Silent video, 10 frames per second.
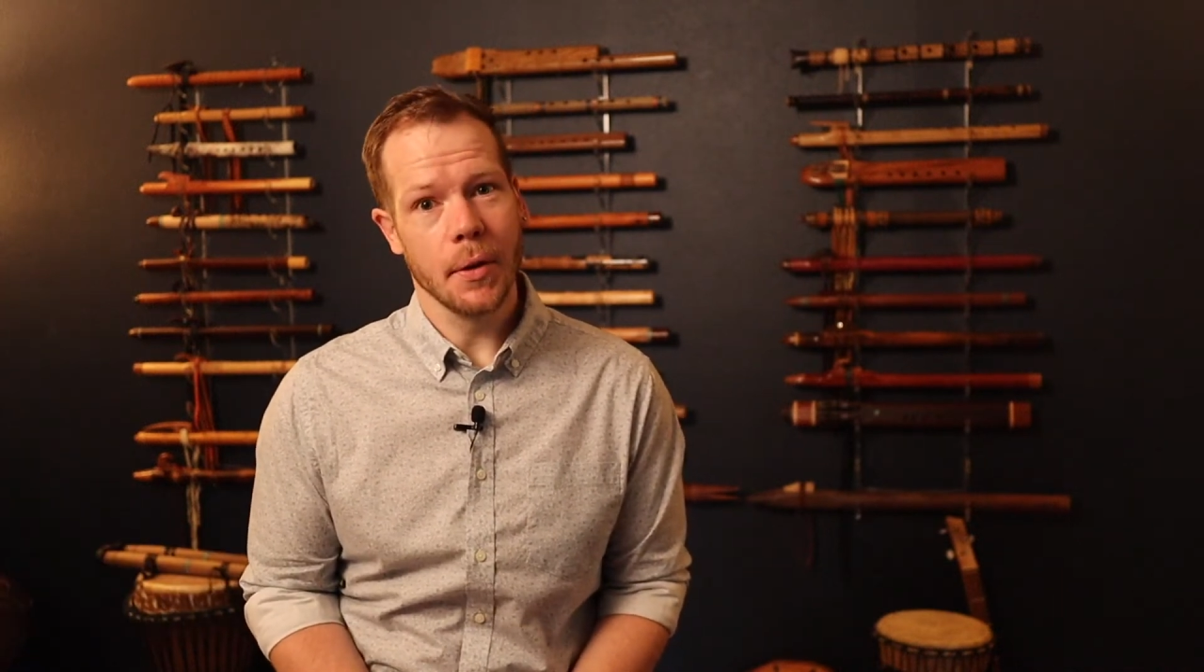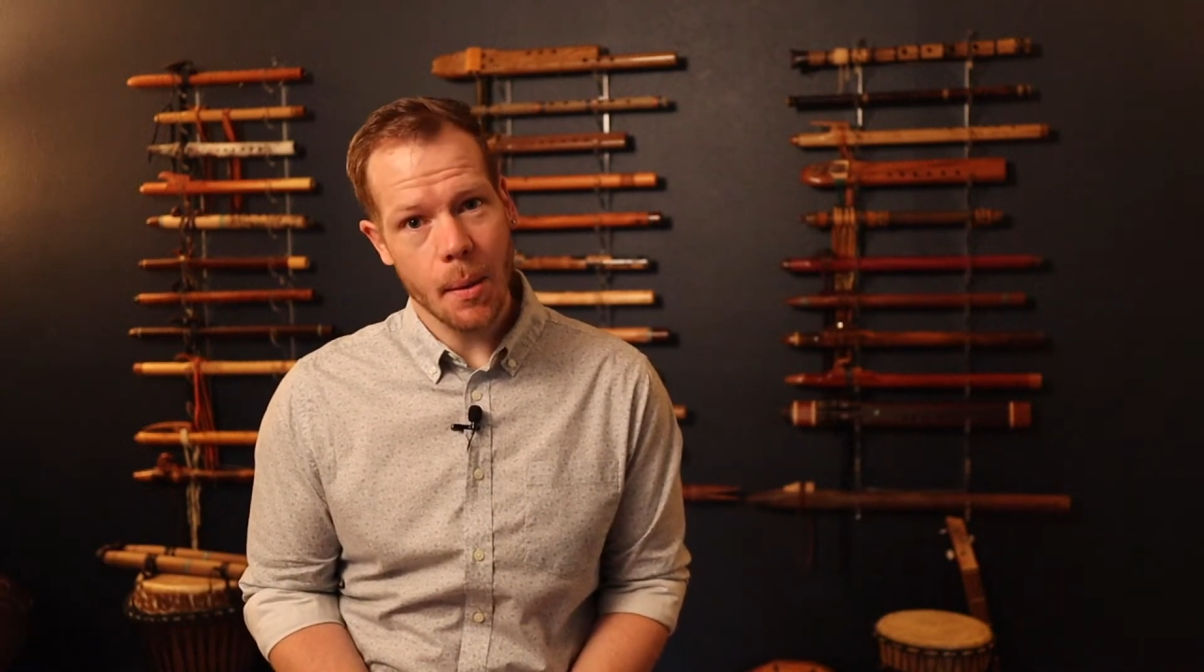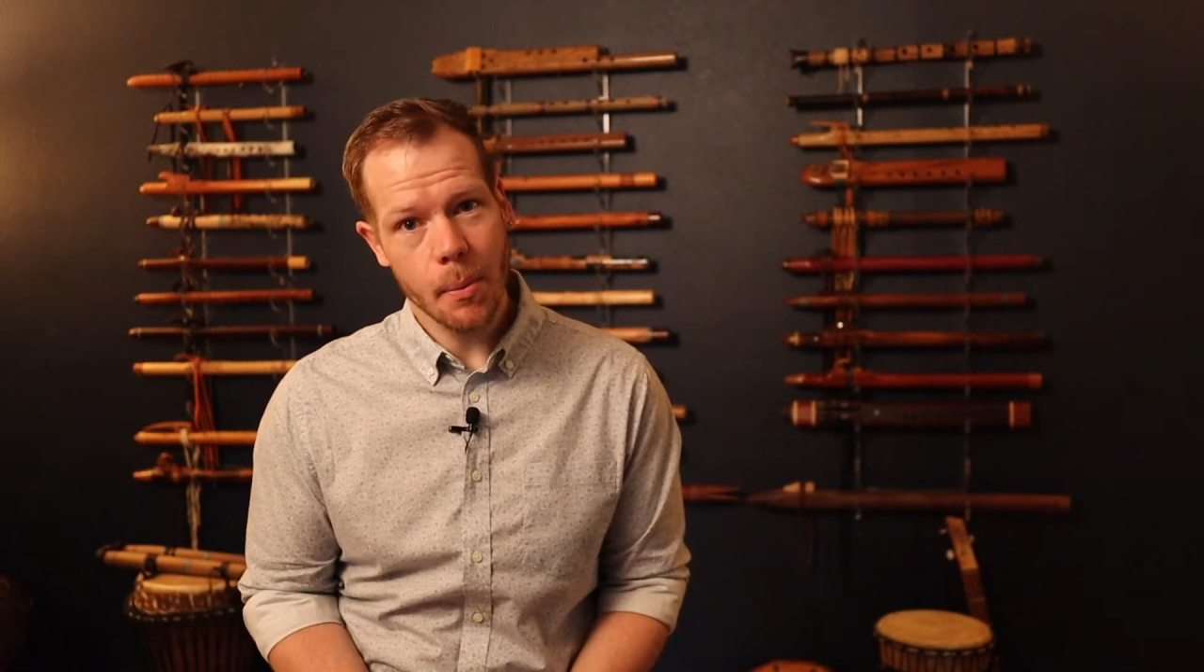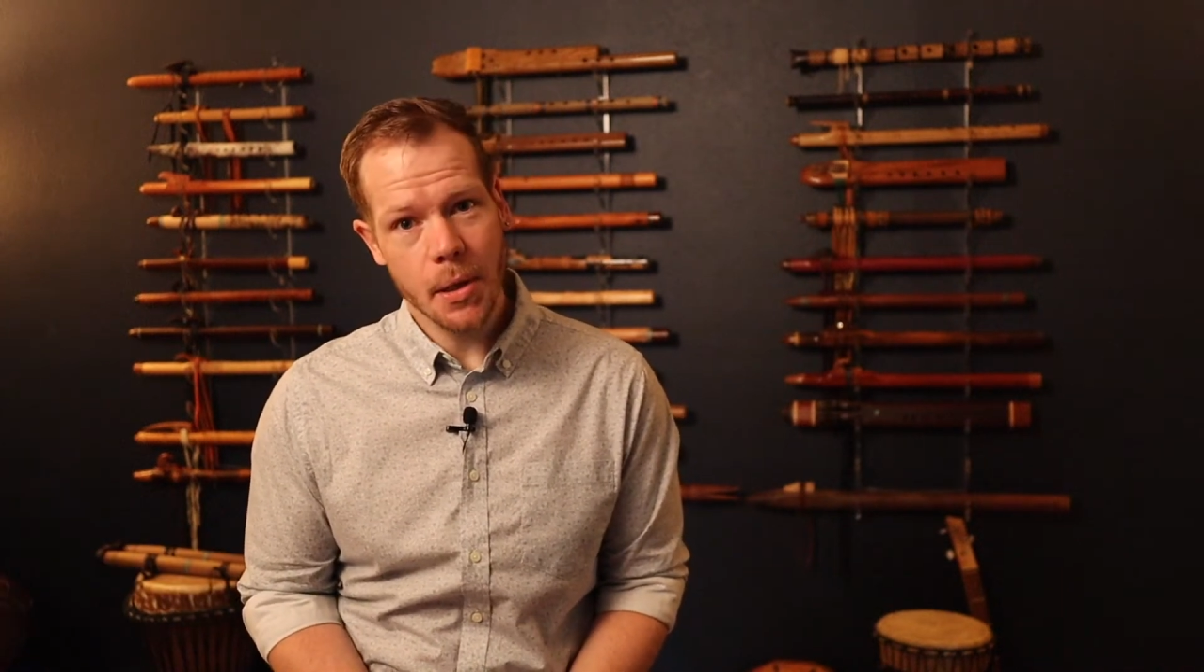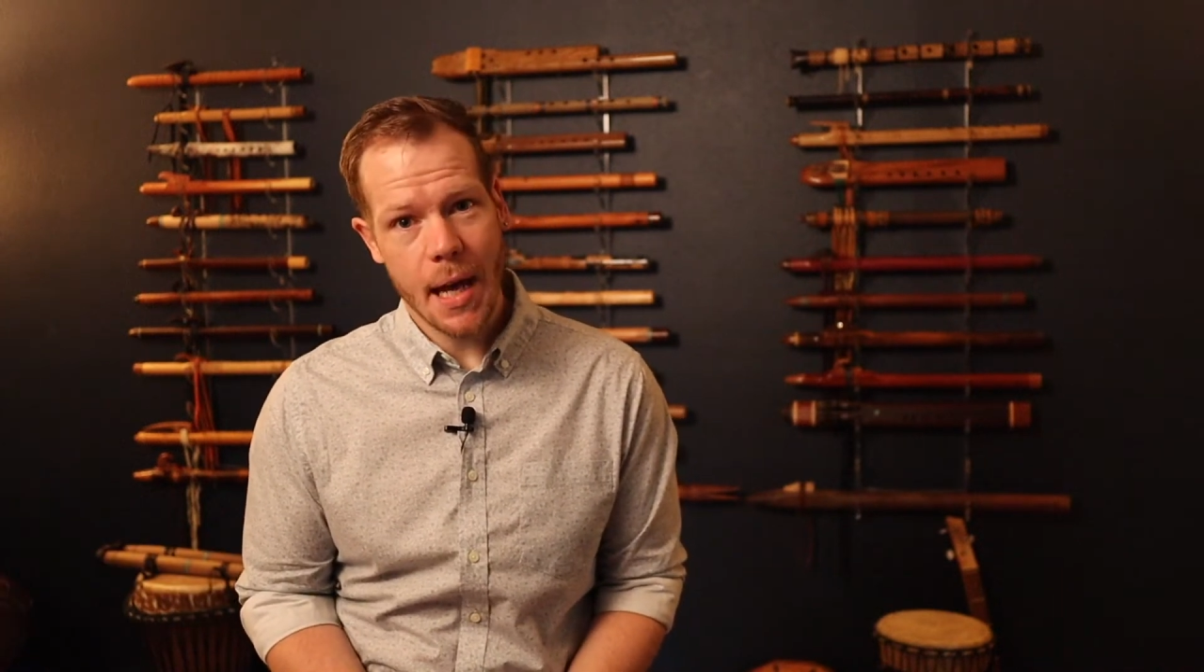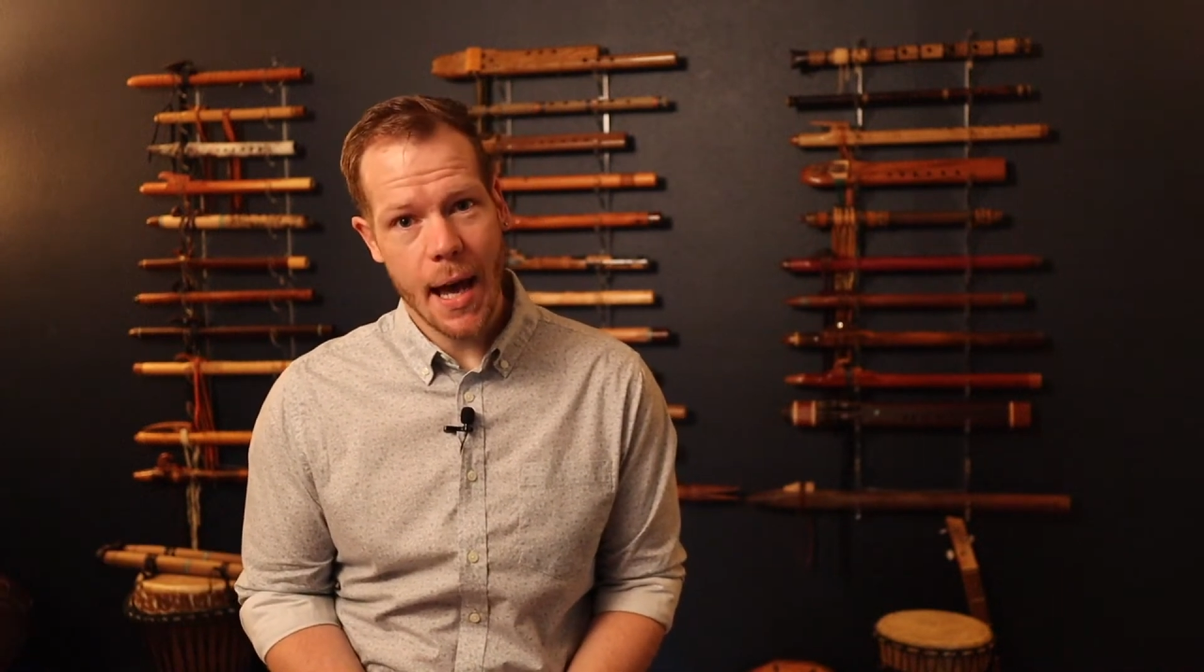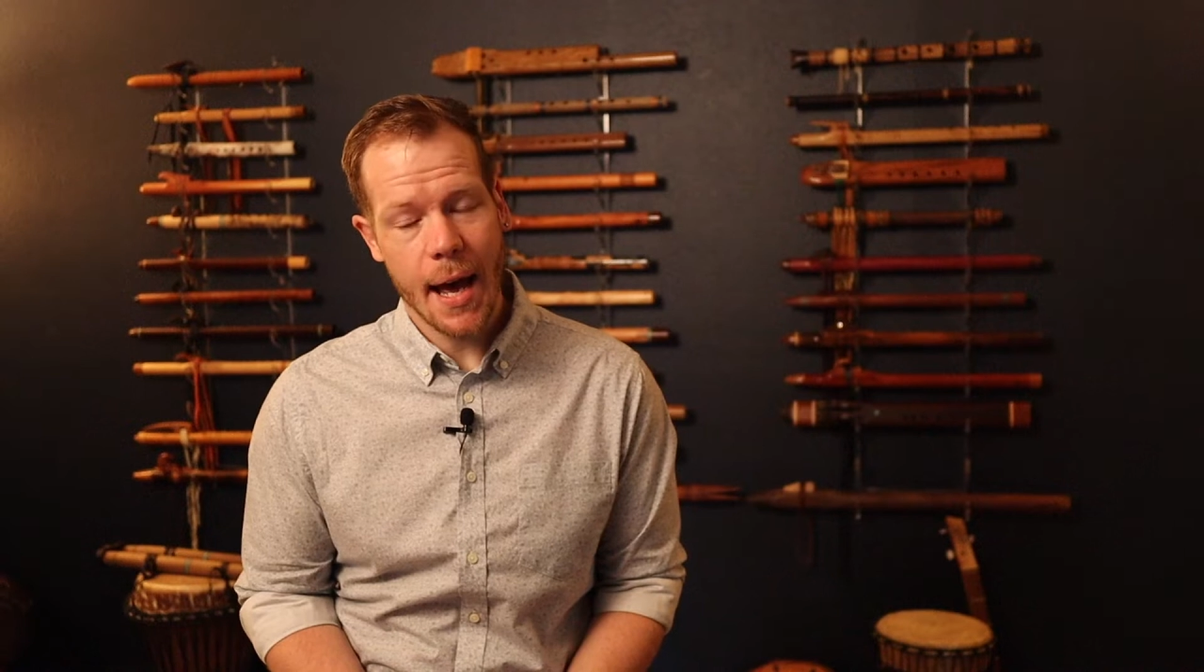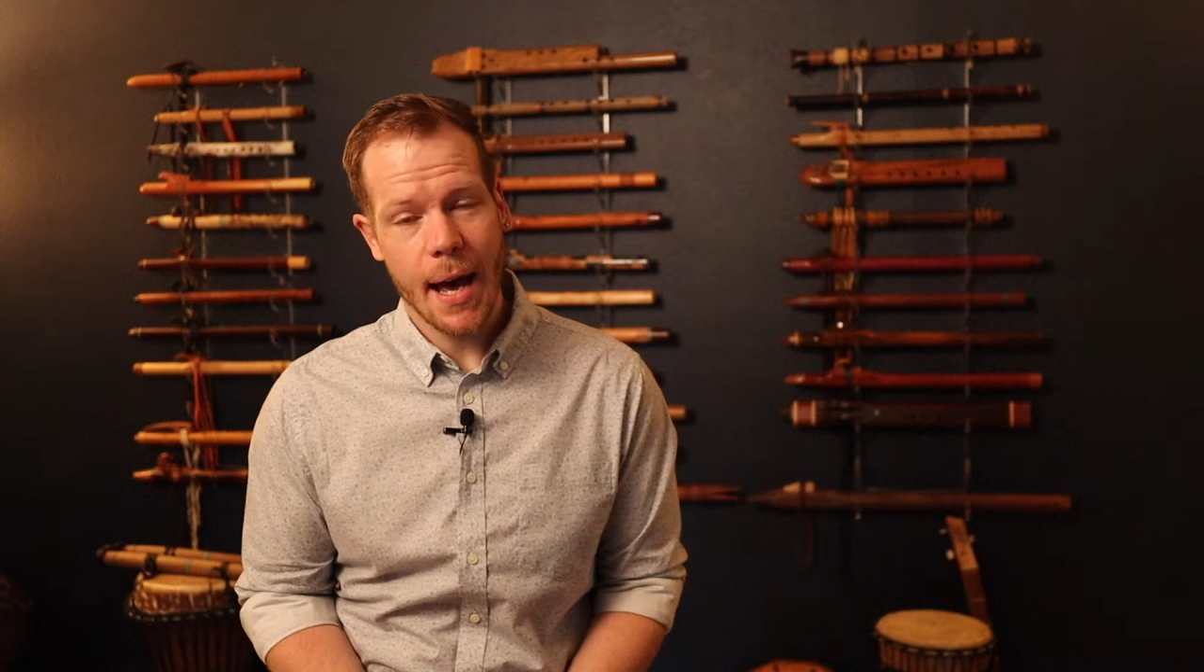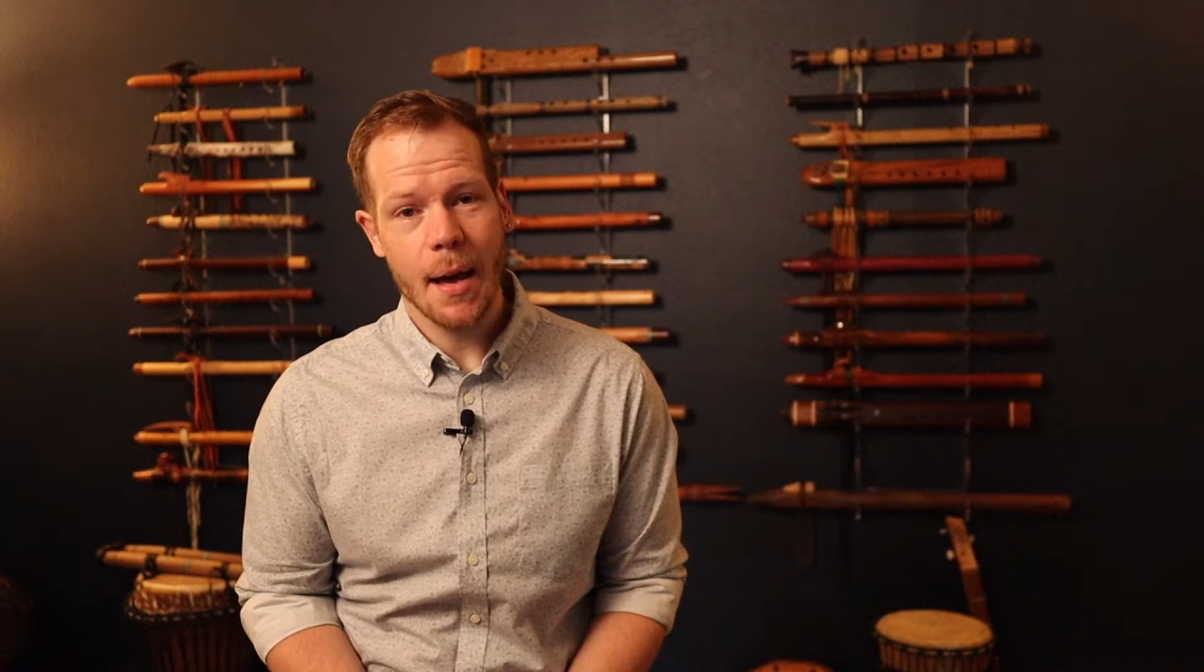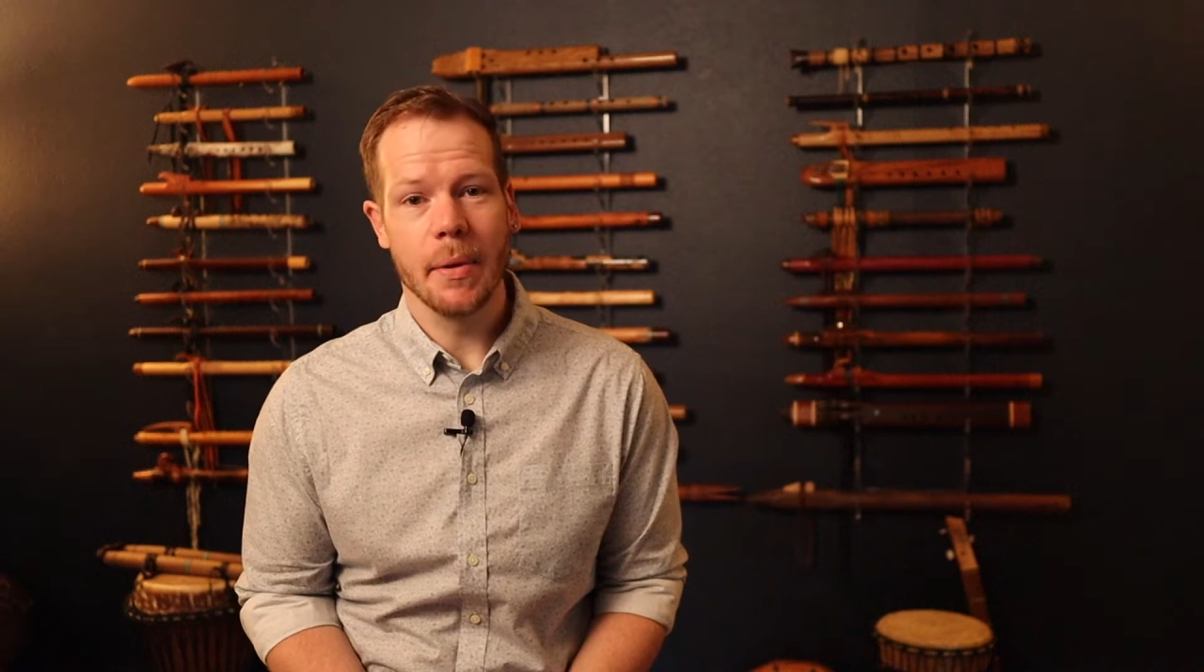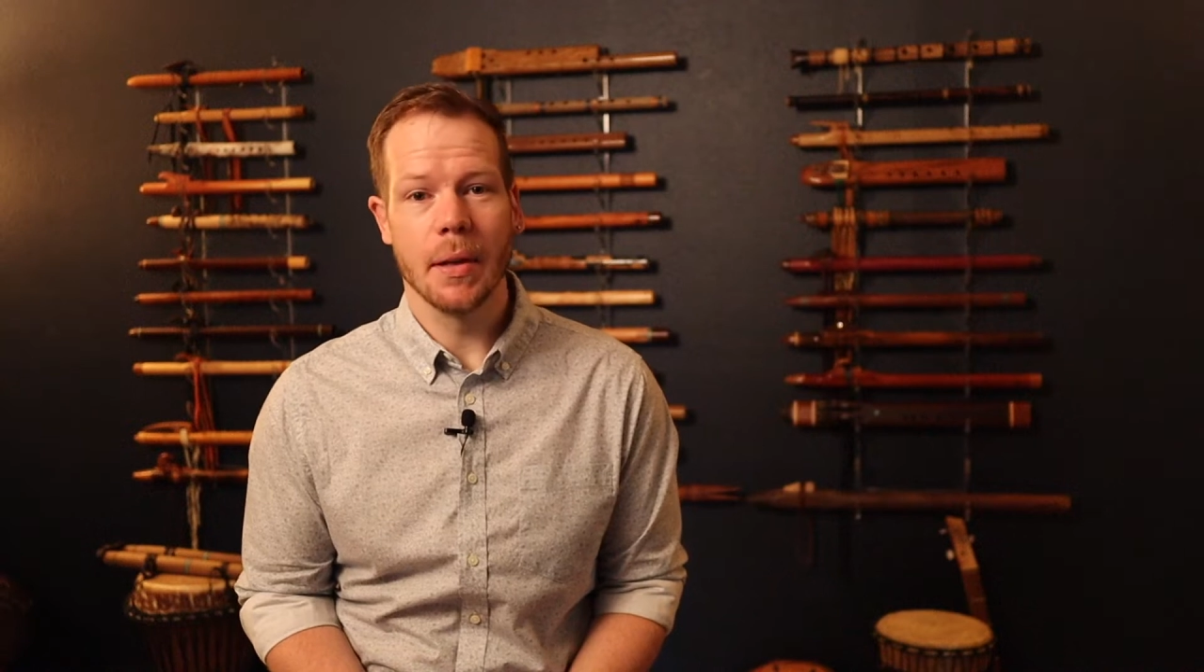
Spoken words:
number tab,